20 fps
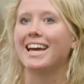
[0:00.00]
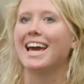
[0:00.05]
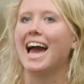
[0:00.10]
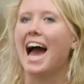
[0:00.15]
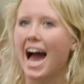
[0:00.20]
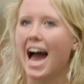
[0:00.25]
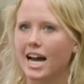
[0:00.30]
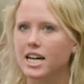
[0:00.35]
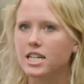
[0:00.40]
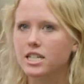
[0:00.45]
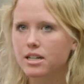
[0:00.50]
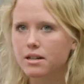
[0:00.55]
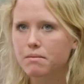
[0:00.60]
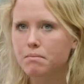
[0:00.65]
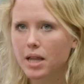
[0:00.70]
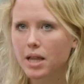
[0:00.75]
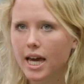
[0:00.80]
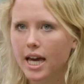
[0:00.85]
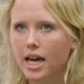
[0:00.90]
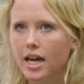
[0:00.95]
like
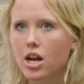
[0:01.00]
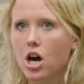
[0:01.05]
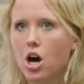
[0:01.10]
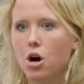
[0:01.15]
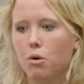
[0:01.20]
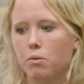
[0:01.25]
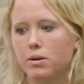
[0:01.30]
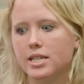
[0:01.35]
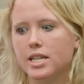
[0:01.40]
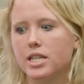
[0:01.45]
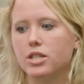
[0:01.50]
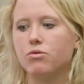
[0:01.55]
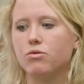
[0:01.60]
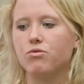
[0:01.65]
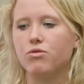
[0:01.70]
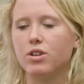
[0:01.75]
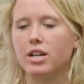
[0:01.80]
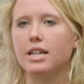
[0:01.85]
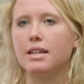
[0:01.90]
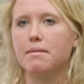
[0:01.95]
action plan was this
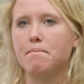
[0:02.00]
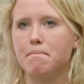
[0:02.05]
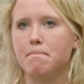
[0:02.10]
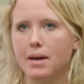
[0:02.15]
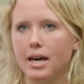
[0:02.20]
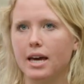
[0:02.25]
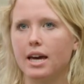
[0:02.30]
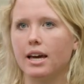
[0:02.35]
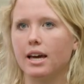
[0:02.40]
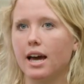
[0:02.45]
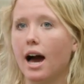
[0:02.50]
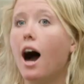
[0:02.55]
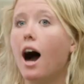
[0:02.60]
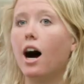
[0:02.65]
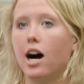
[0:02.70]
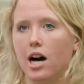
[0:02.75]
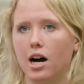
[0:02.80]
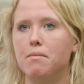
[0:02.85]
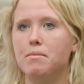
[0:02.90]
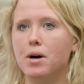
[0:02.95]
really big
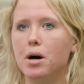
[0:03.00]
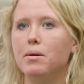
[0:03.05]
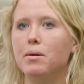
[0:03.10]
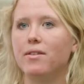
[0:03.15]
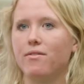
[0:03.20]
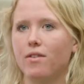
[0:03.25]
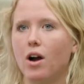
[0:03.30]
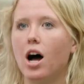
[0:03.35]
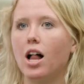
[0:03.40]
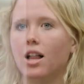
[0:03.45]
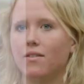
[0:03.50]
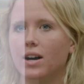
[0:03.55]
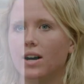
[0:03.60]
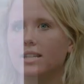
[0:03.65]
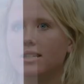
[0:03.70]
aha moment for all of